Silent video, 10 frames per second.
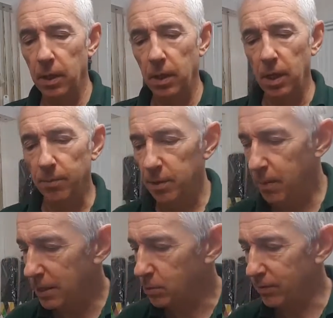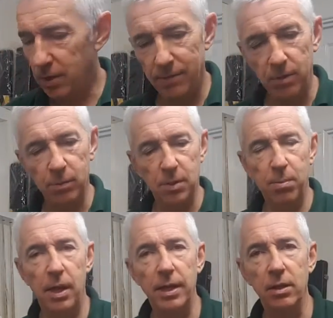But it depends whether you're having them as a
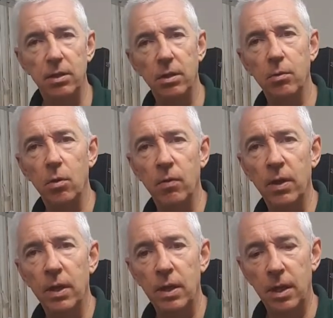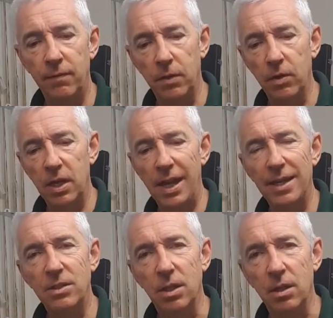playing cue, or if you're a
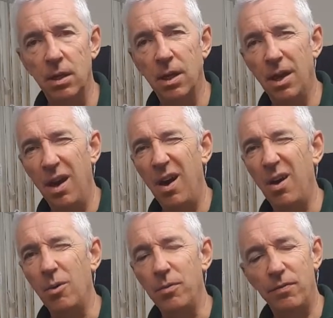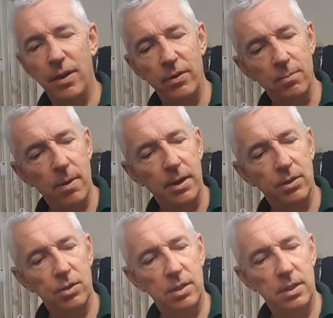collector, I would very
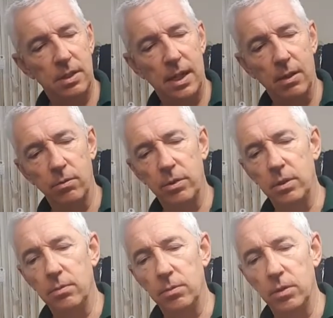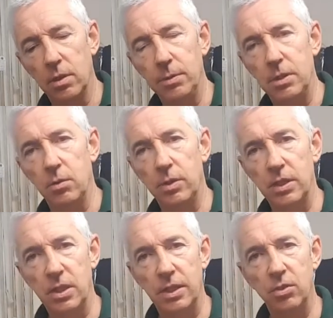much doubt that you're going to be doing
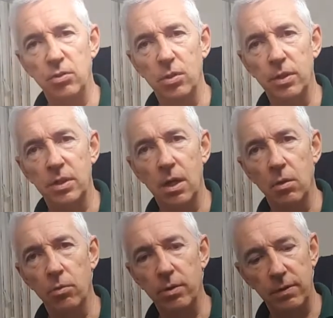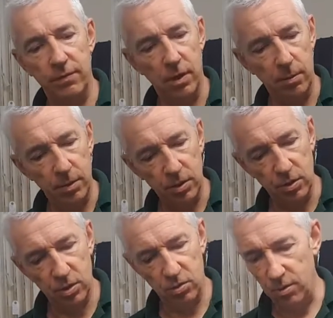this unless you're doing a total refurbish and
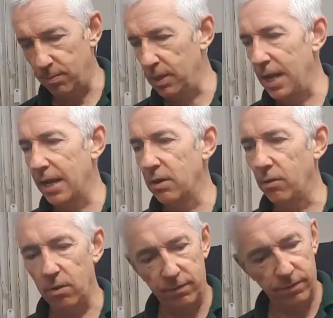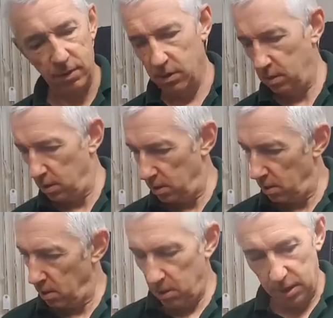stripping lacquer off,
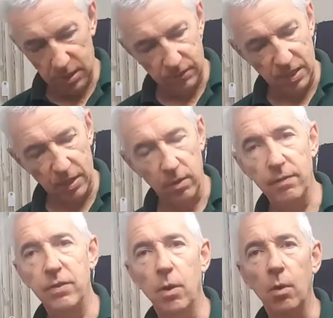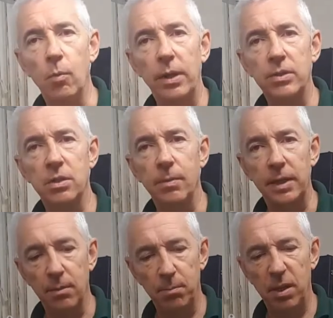as I've done on a few old ones to
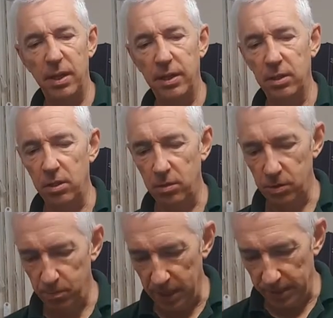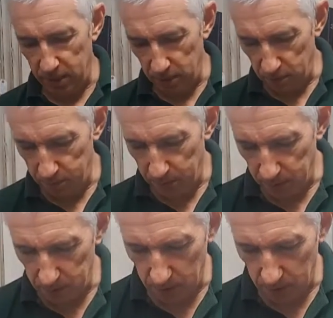make them playing cues, but